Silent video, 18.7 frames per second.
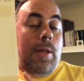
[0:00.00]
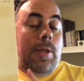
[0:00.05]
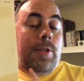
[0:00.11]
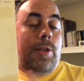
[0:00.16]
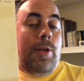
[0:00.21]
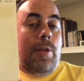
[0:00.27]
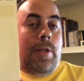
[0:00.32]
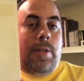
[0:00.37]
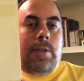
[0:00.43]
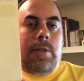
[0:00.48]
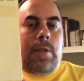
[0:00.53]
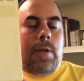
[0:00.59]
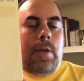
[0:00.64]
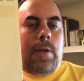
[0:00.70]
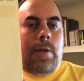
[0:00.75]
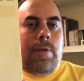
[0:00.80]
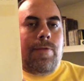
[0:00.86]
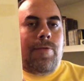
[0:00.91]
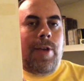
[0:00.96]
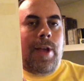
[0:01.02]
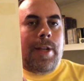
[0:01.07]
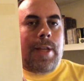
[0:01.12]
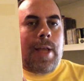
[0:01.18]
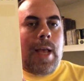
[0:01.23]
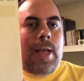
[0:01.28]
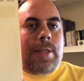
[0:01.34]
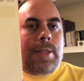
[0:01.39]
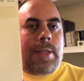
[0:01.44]
So this is a
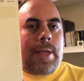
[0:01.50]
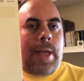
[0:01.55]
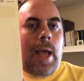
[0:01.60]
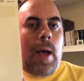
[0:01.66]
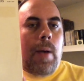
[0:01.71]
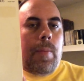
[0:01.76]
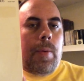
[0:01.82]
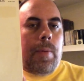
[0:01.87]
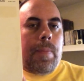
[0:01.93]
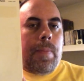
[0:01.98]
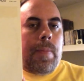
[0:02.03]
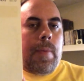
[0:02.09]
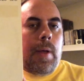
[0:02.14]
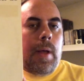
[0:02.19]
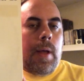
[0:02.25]
fantastic album.